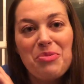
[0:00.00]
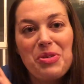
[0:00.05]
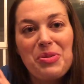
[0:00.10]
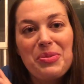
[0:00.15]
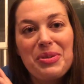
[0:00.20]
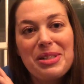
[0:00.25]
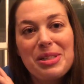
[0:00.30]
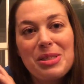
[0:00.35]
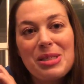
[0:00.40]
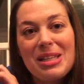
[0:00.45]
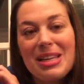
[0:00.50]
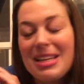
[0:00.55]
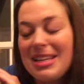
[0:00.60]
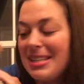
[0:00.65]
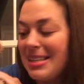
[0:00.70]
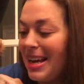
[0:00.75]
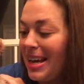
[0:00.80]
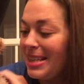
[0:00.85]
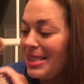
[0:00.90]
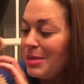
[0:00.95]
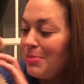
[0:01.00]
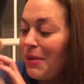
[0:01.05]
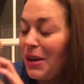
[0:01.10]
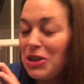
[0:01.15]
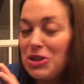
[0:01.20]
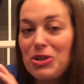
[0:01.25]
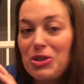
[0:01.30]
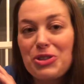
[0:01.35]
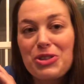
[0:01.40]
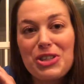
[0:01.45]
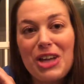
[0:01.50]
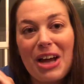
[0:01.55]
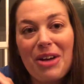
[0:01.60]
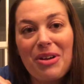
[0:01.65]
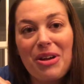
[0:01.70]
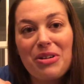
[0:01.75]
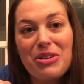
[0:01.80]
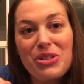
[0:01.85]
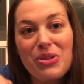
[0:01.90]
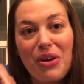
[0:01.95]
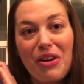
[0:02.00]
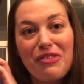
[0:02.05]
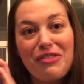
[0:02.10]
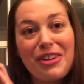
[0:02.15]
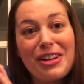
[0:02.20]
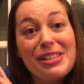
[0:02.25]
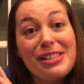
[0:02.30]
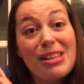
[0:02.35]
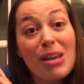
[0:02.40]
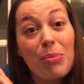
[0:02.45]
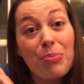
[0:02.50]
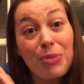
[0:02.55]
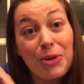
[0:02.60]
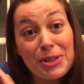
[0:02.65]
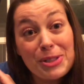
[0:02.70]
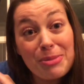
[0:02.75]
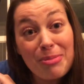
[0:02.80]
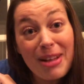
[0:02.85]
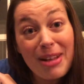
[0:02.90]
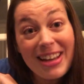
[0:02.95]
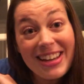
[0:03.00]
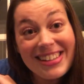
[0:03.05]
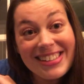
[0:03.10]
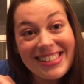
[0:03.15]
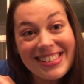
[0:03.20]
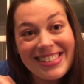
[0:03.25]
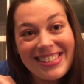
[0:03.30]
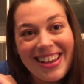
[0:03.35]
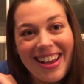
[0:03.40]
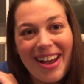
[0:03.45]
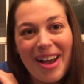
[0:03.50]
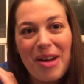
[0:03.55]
We want to send a special shout out to our friends at Brooke's Place.